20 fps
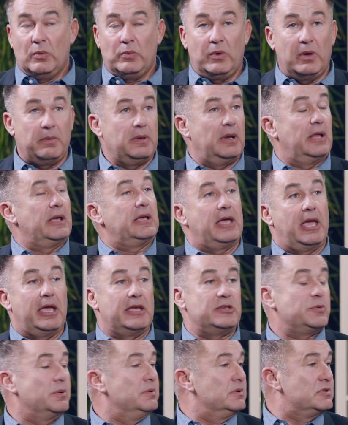We will
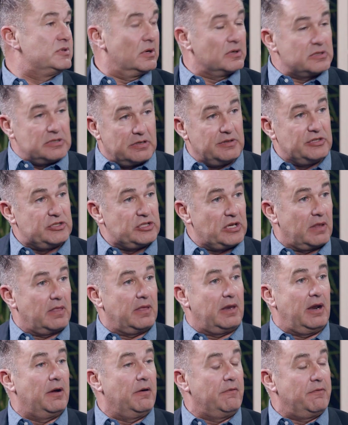engage, we will talk to each
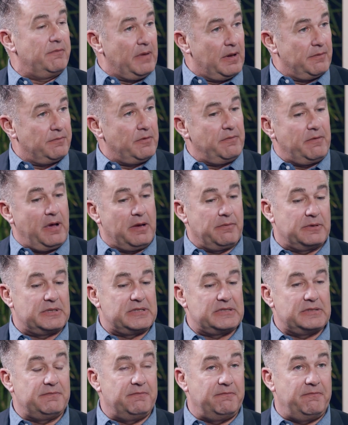other. Our, our, our
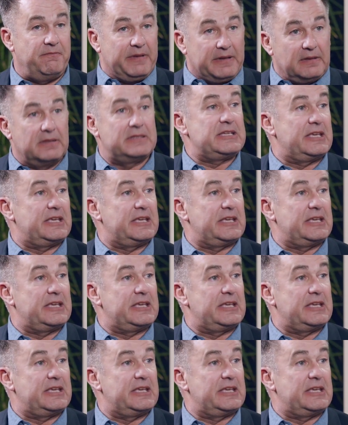field